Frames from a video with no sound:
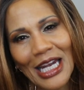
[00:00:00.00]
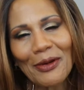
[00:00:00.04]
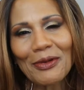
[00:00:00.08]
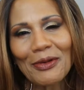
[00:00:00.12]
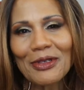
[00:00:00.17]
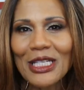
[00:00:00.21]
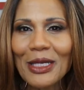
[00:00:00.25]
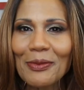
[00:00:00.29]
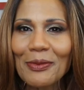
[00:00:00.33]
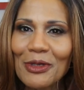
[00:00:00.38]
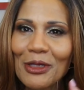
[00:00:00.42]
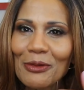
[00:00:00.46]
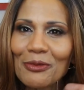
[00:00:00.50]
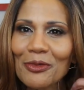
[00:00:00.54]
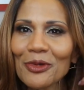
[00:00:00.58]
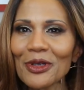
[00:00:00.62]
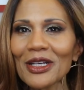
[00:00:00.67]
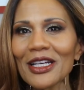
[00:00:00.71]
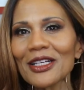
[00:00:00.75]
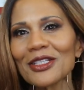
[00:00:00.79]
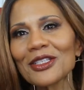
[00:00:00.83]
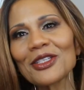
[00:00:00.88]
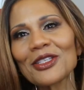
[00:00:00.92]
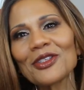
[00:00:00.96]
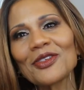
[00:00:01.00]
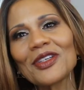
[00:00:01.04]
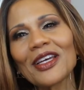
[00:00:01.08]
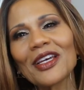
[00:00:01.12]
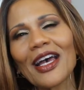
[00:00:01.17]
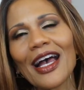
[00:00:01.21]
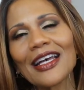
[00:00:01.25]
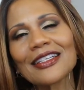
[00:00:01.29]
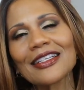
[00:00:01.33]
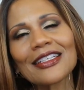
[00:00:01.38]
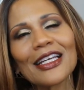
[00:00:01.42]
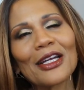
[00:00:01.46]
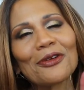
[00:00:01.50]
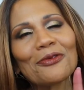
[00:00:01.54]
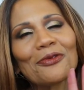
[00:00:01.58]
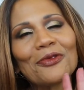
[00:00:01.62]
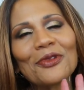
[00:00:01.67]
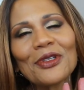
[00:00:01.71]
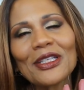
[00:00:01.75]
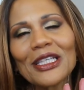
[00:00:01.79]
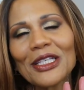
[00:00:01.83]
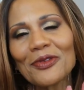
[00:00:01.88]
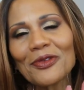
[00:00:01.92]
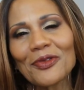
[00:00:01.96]
that I was able to bring it to you guys and I
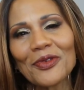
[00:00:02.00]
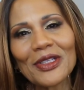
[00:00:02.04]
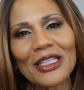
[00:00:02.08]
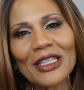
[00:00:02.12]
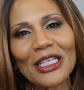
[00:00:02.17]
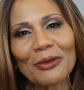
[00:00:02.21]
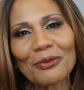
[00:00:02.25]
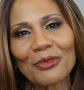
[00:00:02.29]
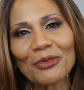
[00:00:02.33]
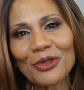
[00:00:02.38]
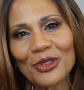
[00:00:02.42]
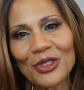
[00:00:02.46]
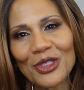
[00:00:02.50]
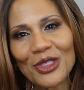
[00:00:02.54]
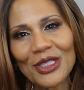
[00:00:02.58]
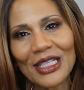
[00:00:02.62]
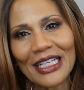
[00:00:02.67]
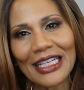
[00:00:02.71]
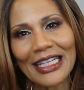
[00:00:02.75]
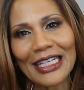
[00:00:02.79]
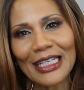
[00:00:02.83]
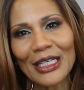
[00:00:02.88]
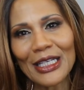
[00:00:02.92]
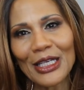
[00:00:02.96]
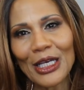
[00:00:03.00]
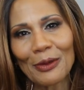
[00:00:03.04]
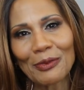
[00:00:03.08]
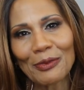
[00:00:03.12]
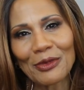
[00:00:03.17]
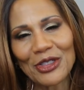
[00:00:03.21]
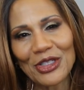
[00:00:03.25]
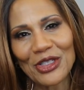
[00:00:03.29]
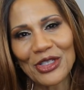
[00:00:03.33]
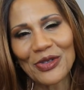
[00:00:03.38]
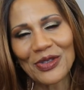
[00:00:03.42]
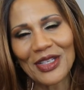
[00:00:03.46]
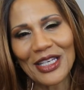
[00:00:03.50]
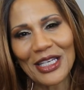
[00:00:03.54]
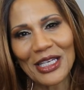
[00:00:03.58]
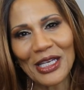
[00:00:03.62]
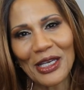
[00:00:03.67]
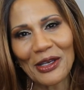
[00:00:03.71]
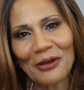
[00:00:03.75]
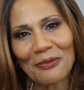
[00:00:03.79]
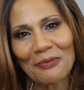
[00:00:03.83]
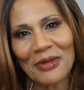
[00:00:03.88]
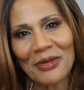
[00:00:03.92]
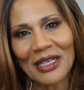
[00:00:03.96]
really, really appreciate any help that you can
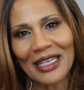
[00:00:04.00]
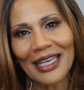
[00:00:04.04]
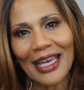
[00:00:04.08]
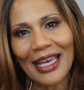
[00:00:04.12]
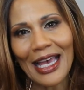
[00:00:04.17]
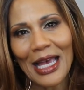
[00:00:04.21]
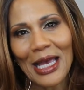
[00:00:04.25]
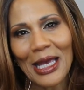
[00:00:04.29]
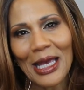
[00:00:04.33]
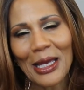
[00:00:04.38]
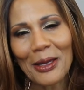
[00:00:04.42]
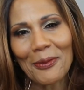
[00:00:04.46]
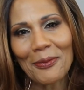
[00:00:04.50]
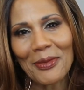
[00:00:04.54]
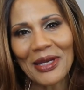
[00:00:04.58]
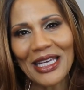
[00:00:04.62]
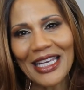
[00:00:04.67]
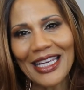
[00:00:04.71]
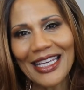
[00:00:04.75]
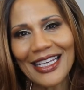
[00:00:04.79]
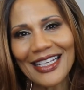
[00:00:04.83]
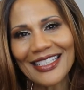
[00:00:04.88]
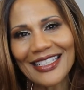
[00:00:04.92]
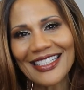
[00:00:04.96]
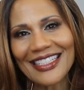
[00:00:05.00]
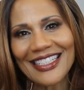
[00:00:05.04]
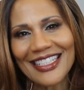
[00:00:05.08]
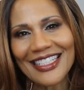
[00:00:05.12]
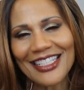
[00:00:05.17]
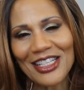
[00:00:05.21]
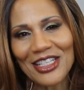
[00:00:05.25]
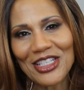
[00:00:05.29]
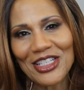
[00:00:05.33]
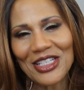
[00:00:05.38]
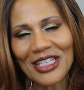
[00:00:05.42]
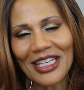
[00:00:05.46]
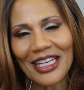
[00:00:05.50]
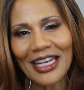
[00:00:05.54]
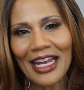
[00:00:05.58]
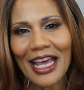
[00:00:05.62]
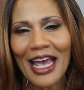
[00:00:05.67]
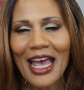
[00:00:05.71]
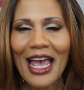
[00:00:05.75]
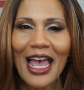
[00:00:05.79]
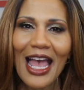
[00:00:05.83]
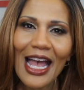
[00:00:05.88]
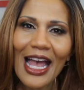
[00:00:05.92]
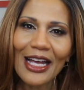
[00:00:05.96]
give me in making a
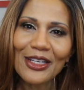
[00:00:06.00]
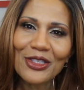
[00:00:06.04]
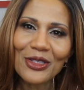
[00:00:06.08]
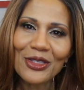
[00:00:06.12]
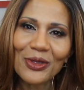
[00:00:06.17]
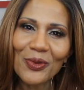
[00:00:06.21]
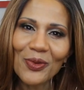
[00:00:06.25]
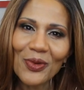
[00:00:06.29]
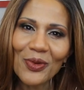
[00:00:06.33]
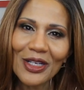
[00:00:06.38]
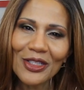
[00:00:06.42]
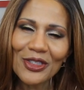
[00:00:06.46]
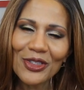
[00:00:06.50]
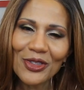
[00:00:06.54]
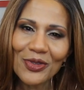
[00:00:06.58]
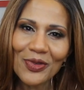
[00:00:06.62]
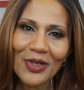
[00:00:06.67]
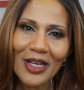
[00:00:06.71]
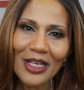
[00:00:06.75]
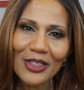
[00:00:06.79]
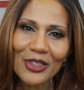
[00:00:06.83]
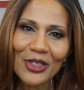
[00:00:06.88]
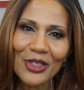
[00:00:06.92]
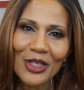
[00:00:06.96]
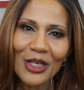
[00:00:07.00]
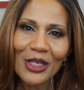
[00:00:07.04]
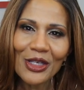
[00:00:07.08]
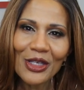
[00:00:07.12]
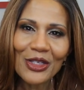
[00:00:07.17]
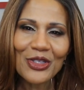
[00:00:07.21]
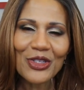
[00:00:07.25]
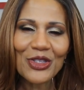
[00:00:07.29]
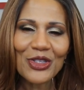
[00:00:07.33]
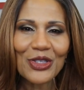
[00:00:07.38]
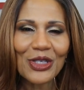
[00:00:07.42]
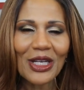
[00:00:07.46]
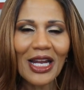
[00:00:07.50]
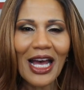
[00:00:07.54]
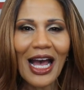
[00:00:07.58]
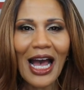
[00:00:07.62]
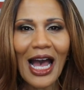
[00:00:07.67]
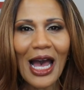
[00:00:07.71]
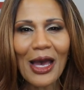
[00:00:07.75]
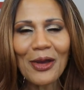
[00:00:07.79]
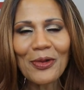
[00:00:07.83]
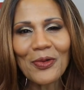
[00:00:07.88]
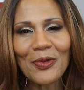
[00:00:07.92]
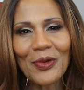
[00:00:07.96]
decision as to what dress should
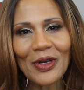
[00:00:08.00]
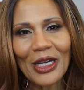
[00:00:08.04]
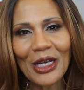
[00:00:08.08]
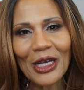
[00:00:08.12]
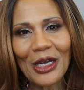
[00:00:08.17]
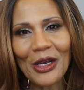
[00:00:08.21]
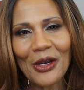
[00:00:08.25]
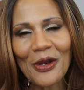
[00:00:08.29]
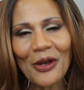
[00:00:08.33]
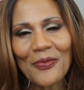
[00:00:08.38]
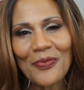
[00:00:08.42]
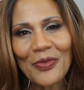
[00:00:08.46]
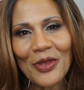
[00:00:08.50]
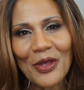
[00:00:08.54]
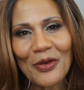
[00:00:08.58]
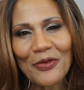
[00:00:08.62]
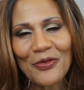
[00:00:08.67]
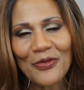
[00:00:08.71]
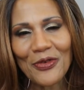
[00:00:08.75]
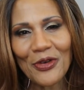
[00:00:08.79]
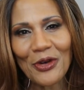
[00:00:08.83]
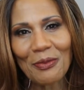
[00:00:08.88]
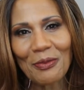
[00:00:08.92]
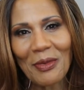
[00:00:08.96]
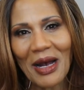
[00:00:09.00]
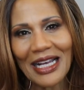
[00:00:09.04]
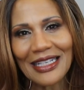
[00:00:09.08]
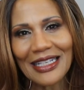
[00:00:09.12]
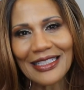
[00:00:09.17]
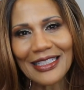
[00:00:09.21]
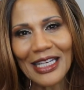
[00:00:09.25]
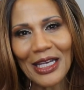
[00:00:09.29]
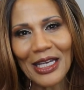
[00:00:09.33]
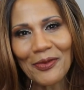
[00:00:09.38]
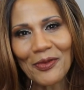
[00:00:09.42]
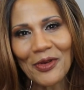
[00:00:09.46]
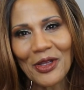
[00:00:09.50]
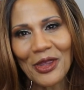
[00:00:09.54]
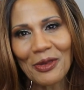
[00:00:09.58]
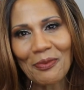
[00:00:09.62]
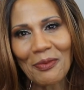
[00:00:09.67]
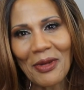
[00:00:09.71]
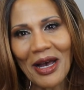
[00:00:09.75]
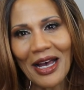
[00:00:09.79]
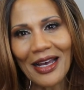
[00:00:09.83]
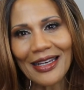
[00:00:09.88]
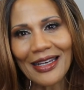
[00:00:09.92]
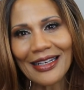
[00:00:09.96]
I wear for my date
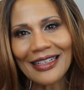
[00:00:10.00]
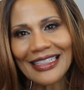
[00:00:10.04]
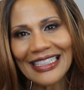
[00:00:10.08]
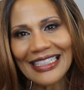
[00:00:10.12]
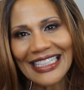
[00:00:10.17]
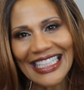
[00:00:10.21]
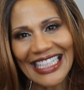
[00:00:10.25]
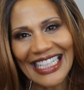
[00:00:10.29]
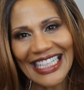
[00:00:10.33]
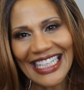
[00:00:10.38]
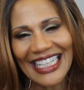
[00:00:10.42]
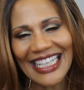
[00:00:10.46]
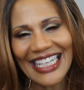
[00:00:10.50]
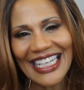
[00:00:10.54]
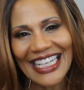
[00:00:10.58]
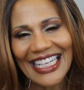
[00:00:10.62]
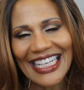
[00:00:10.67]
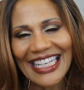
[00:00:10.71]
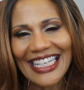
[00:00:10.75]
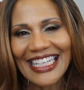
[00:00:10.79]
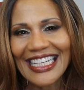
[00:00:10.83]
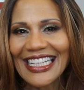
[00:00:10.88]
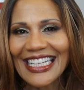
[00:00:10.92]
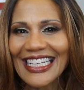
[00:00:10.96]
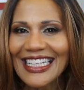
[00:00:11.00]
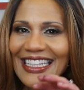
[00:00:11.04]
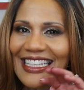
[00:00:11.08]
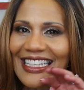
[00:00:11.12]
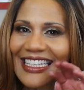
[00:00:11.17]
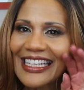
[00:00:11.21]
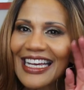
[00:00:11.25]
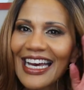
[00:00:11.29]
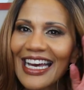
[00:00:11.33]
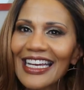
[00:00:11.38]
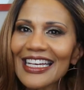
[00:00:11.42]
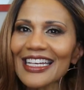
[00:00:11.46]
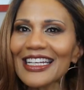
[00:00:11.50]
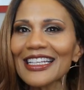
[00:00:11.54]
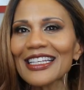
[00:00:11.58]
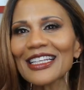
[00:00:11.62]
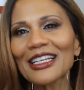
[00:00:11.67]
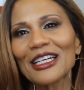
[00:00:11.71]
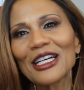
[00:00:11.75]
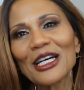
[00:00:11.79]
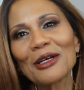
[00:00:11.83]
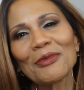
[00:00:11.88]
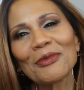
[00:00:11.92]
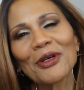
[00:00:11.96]
with my honey in the
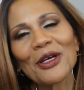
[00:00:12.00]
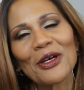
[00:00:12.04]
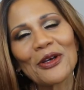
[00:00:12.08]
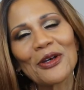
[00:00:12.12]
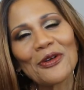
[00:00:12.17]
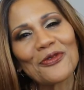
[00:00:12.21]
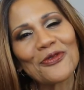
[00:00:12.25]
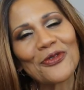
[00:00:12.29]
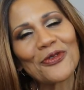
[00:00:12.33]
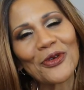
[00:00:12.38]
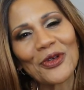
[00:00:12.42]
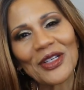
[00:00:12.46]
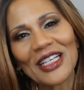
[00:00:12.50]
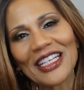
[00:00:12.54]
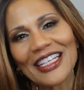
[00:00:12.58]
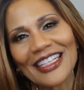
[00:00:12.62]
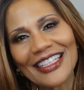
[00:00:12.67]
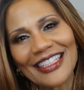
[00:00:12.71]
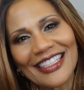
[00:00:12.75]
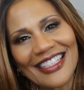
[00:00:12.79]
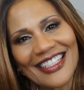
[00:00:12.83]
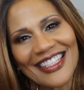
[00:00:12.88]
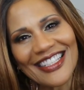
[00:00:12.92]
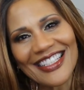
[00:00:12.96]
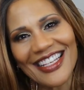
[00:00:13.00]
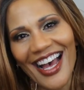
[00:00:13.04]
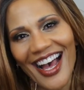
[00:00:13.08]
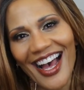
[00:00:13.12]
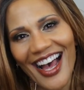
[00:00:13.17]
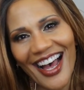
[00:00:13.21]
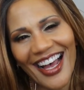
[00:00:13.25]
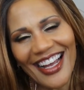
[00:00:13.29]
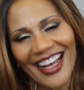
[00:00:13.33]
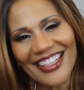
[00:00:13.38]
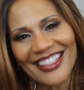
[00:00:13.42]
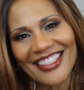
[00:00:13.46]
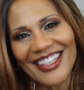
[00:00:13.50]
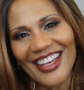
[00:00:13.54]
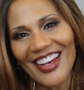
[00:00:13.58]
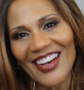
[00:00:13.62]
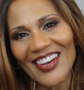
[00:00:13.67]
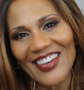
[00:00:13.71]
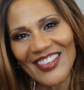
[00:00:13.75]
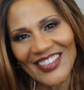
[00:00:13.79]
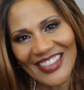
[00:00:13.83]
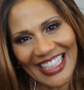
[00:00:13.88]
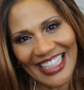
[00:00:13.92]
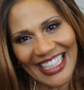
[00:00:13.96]
nightclub for his eyes
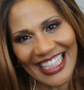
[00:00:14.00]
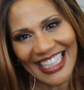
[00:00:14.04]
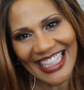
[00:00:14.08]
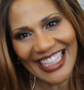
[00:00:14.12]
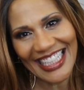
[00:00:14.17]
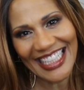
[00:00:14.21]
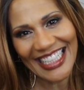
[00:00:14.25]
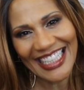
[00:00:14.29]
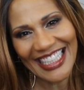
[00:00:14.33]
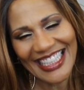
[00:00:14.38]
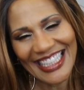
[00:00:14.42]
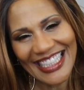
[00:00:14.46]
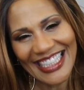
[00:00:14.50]
only.